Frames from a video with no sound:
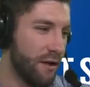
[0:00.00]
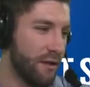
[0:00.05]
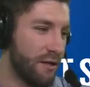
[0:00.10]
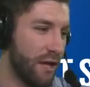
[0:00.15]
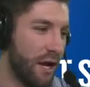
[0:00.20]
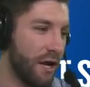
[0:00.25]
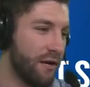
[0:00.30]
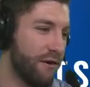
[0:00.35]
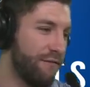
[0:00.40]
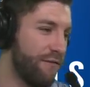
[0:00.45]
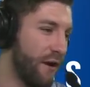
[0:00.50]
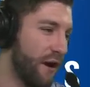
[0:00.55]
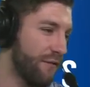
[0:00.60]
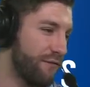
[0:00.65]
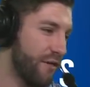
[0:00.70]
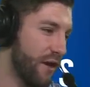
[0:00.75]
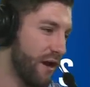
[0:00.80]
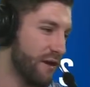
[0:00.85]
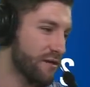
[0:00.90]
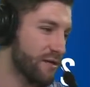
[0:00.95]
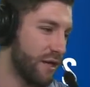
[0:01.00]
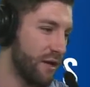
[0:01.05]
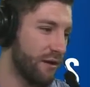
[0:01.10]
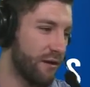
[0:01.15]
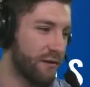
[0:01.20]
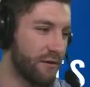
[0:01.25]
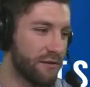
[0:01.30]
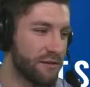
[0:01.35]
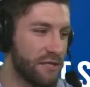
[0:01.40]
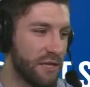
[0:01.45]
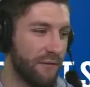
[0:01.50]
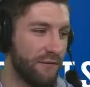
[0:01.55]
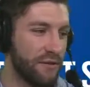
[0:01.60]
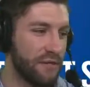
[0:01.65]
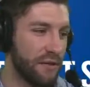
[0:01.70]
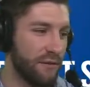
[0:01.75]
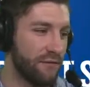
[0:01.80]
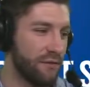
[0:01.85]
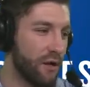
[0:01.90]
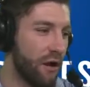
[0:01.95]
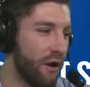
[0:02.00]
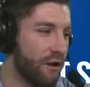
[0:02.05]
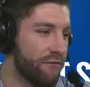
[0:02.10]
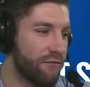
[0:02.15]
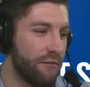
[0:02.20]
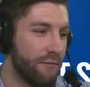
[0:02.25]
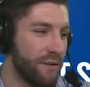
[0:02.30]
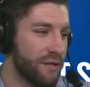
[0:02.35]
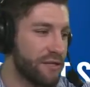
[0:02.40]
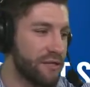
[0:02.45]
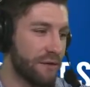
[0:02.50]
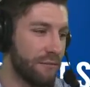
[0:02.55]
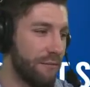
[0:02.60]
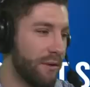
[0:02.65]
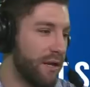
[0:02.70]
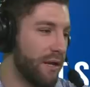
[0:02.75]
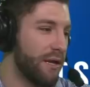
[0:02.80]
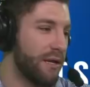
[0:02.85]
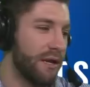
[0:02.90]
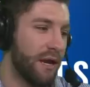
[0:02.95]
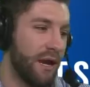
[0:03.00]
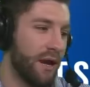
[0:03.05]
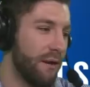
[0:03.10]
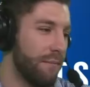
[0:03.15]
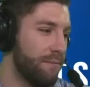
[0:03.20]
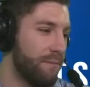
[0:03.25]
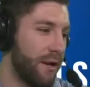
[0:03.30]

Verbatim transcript: $95,877 for missing minicamp,